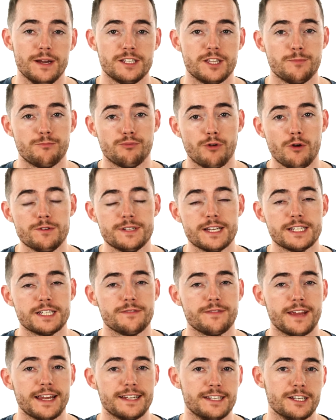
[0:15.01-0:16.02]
is the process
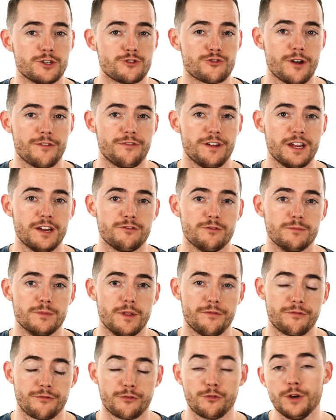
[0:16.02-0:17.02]
of getting traffic from the
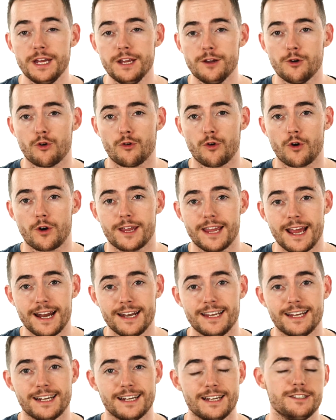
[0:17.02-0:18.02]
free or
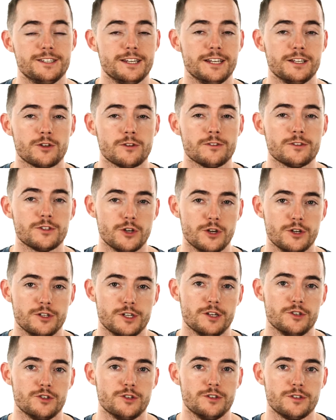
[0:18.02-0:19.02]
organic listings on search
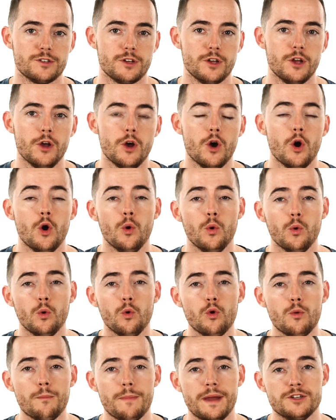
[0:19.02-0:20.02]
engines.
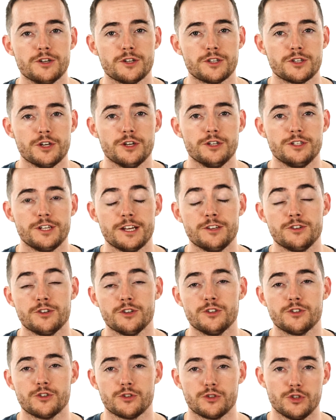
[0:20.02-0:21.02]
All major search
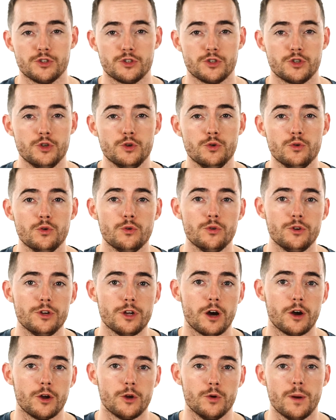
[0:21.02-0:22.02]
engines such as Google,
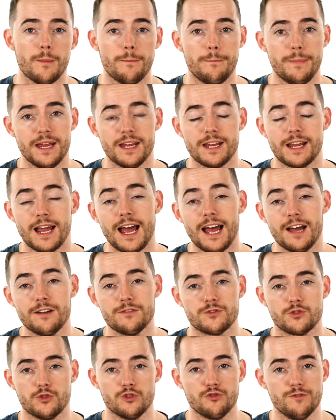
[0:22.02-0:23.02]
Yahoo and Bing have
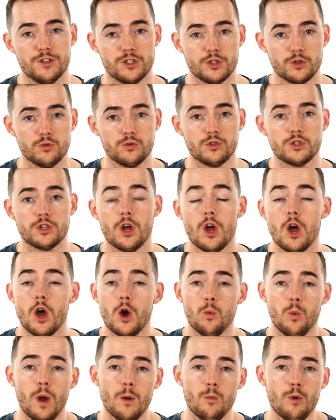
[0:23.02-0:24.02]
such results
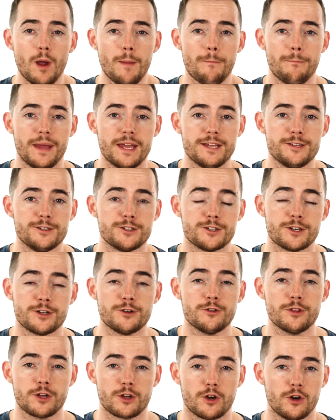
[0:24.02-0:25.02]
where web pages and
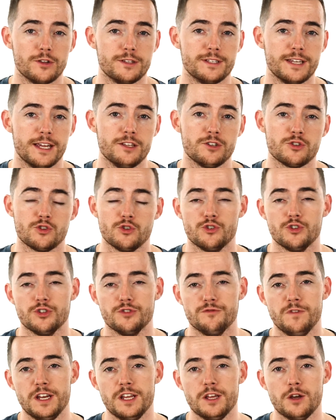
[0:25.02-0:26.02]
other content such as
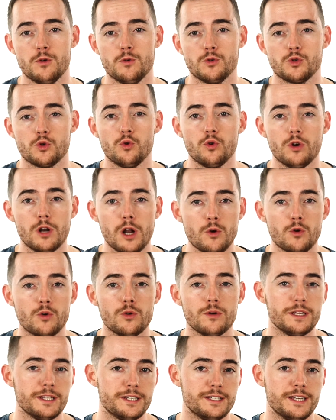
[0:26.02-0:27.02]
videos or local
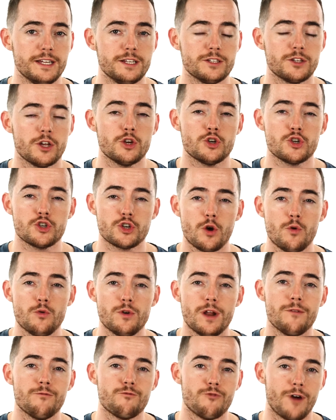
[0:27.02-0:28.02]
listings are
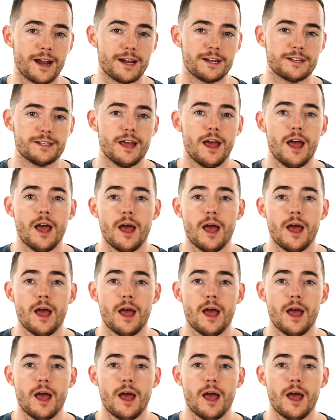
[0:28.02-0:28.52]
shown and ranked